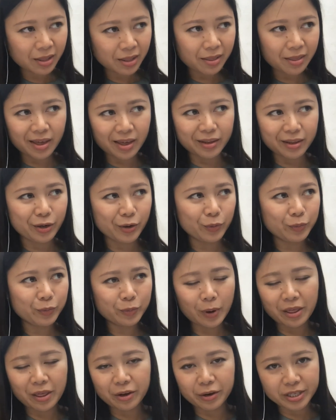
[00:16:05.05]
then, you know,
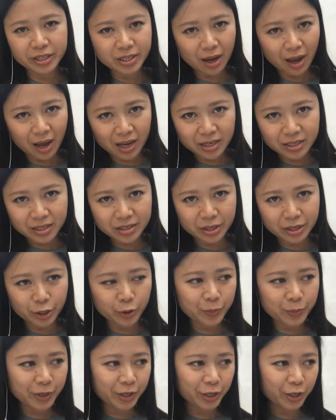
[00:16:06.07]
whether it's us, the
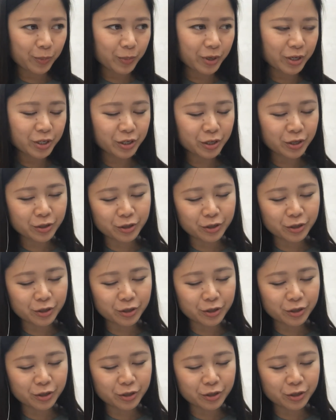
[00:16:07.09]
European Commission,